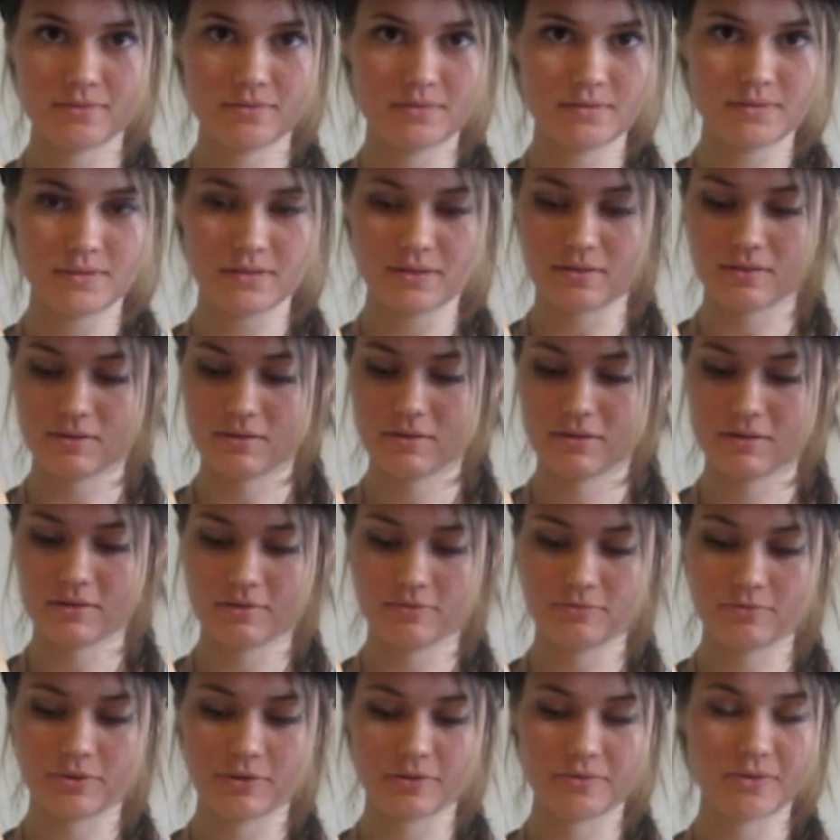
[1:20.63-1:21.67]
the third and
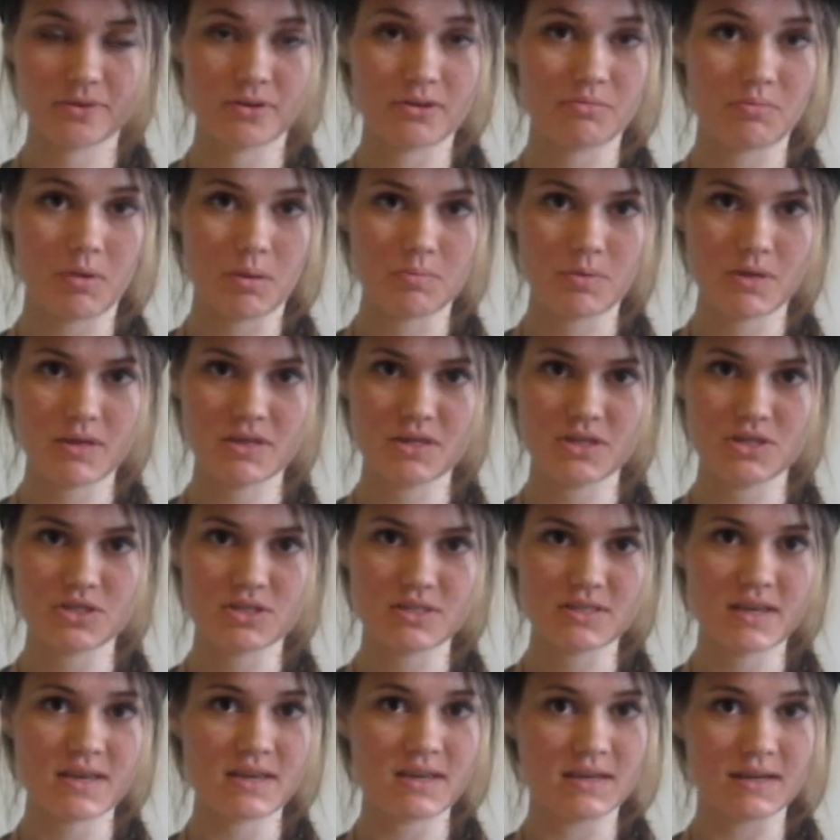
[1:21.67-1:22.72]
fourth finger and my pinky
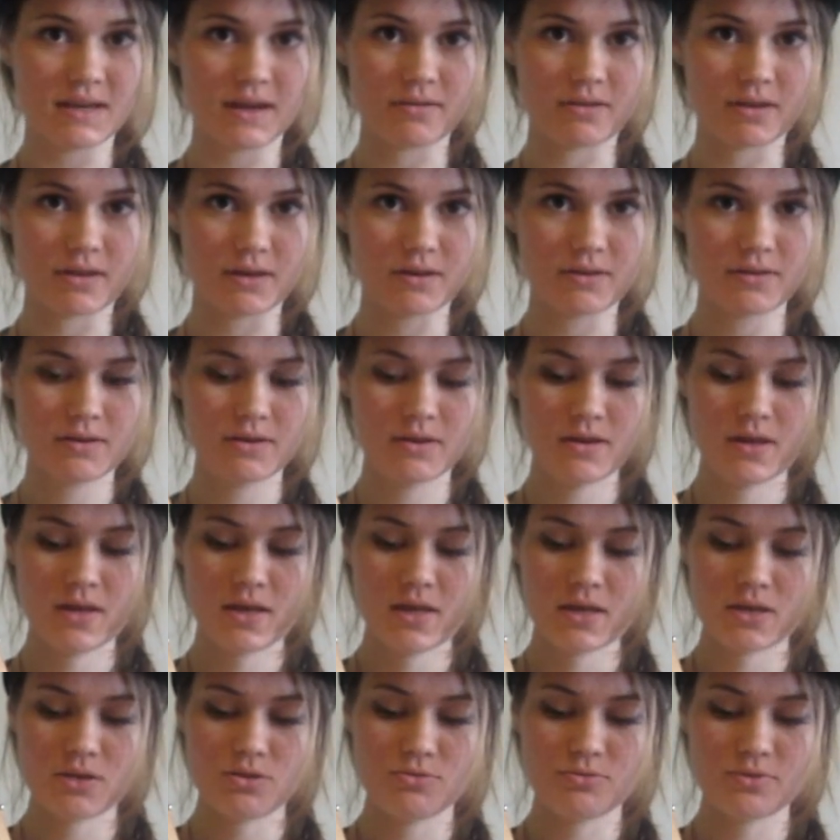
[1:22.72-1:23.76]
just hanging out here.
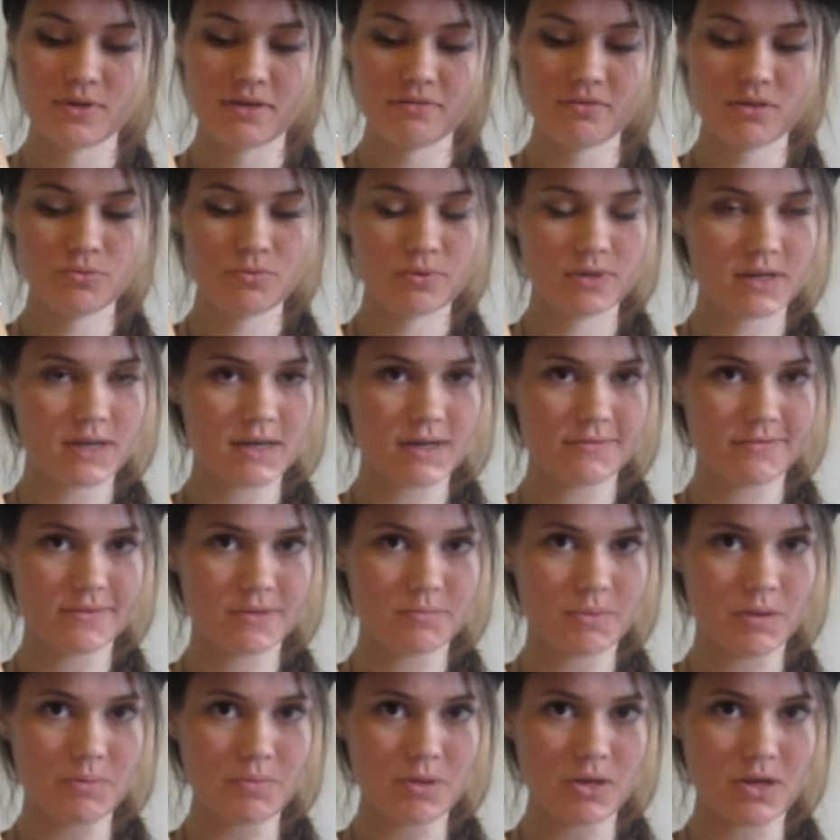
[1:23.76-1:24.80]
You never want to have them
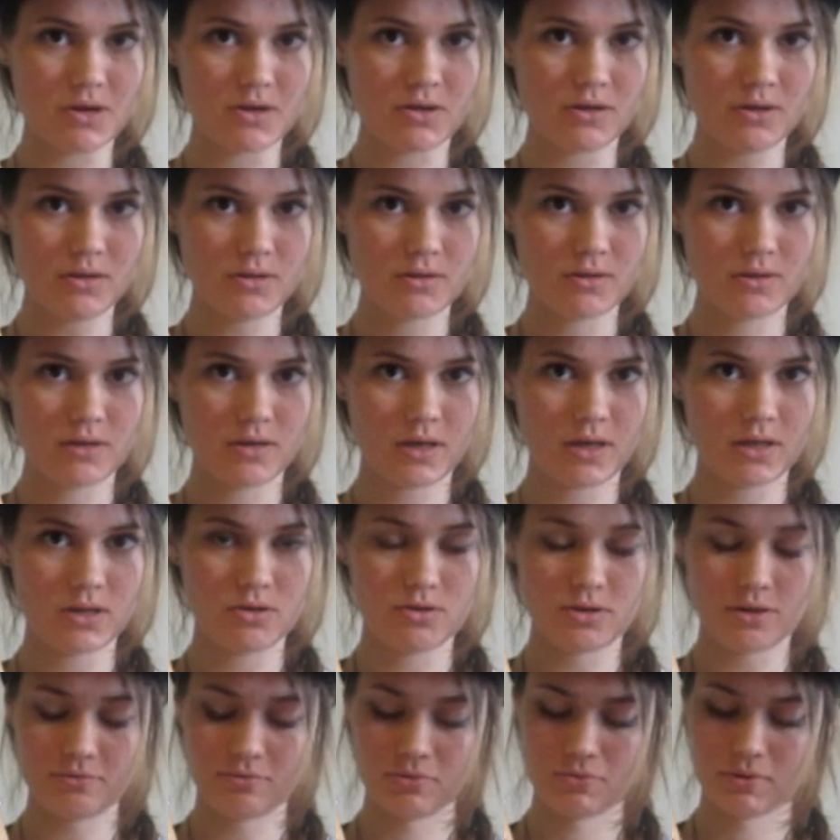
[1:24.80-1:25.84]
up here, and you
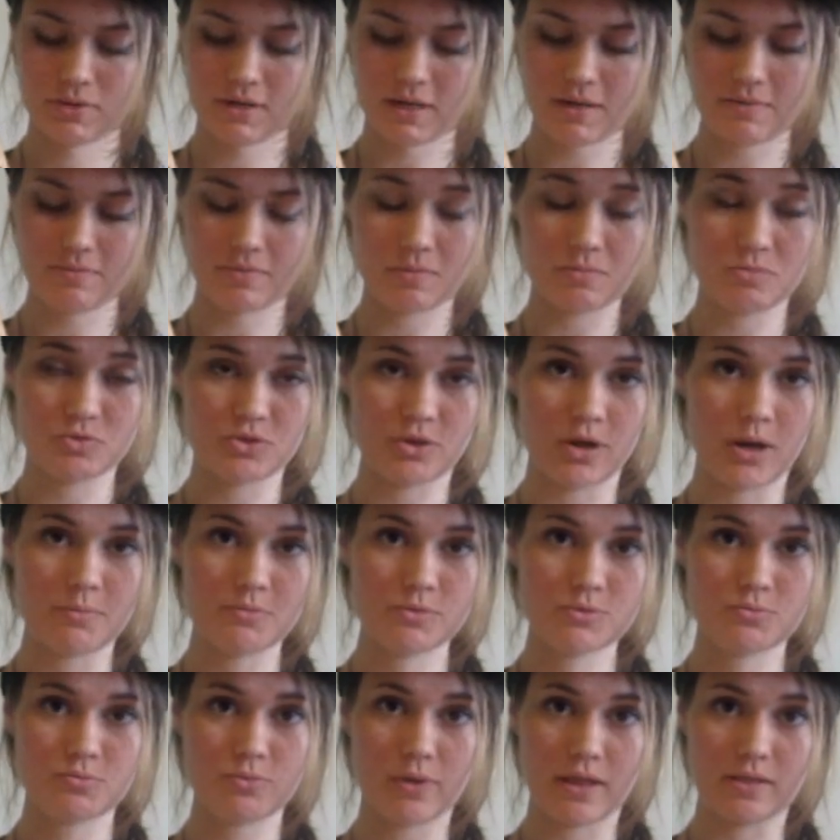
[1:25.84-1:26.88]
never want to have them
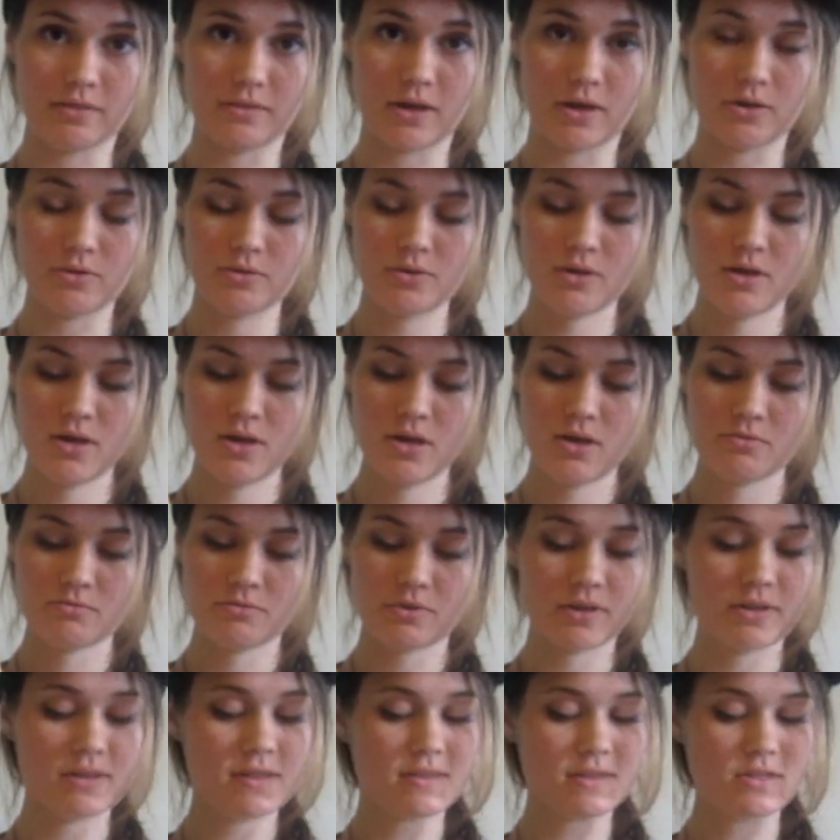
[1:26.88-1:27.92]
dropped way low.
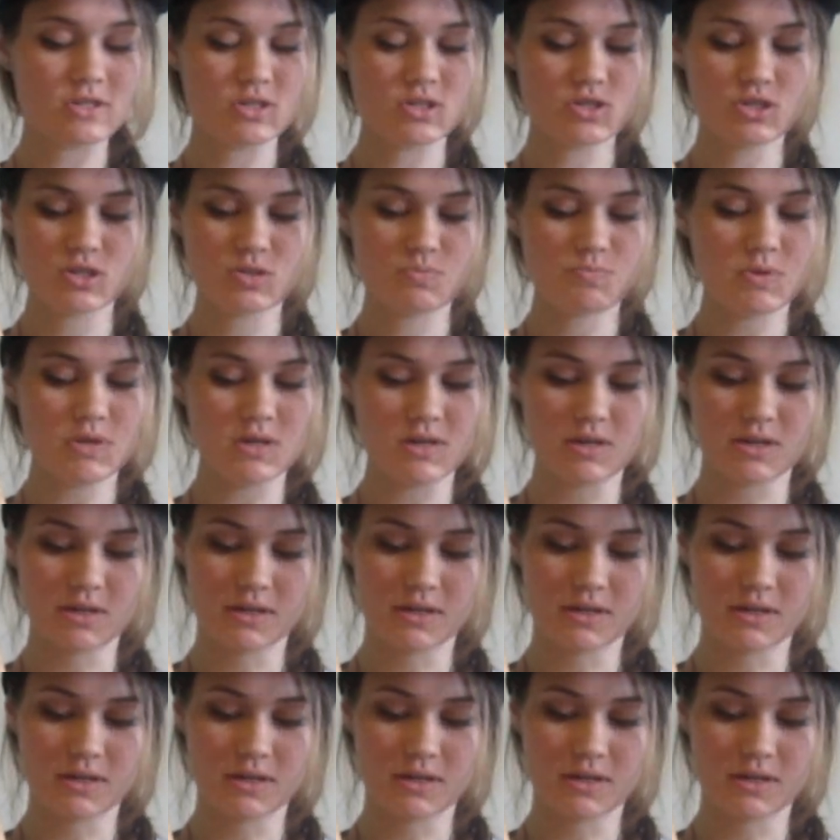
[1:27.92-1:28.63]
Really, they should just be in a